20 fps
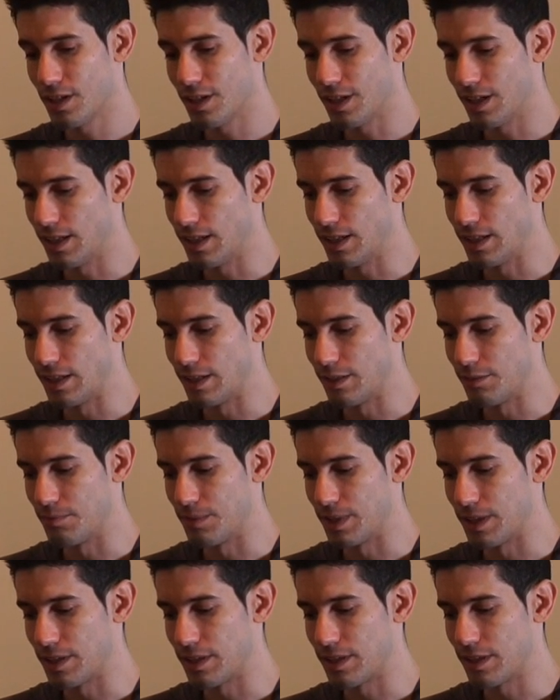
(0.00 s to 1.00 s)
Uh,
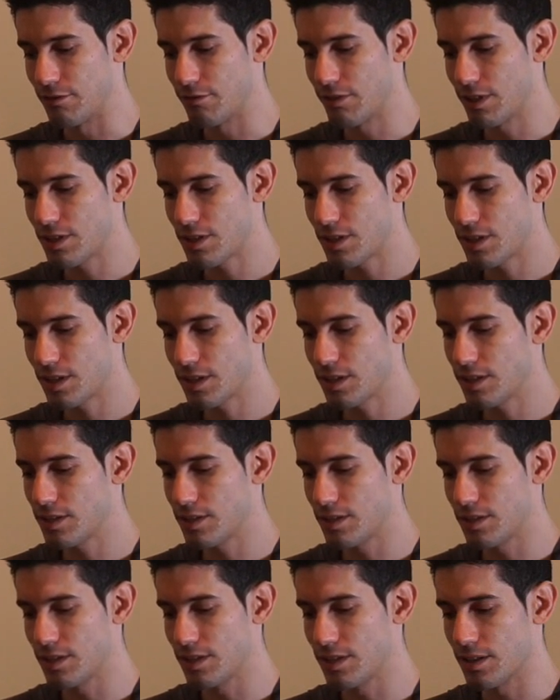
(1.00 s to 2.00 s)
but eventually,
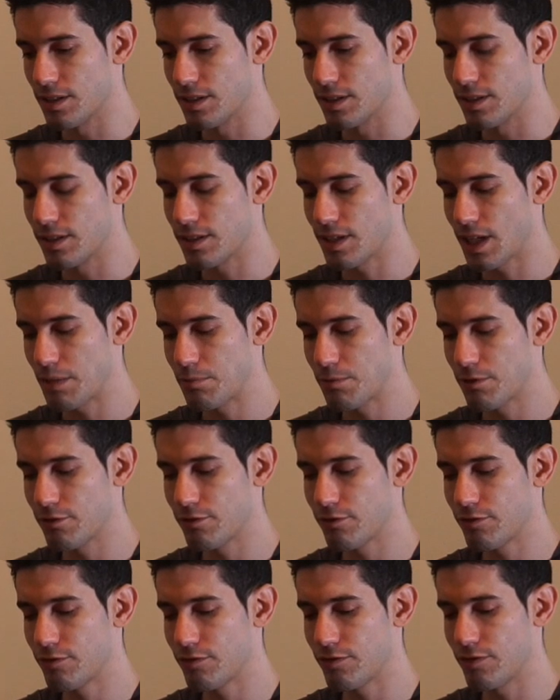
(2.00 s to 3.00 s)
the, the type
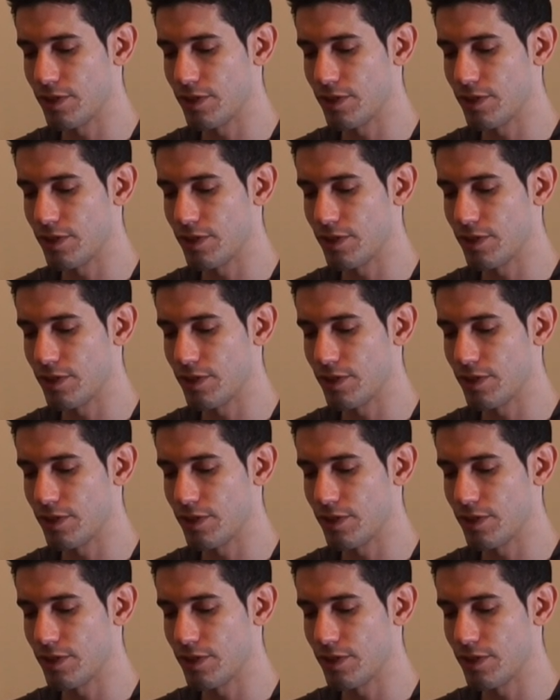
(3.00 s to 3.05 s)
of